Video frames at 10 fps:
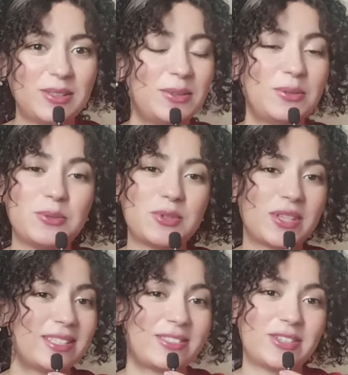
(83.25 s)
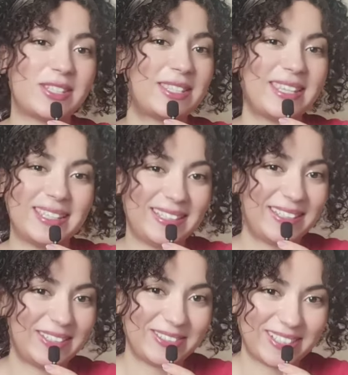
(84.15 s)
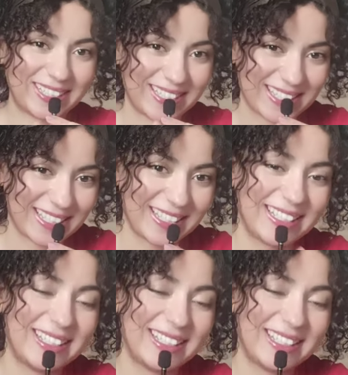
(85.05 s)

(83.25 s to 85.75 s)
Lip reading: lose interest in you, honestly.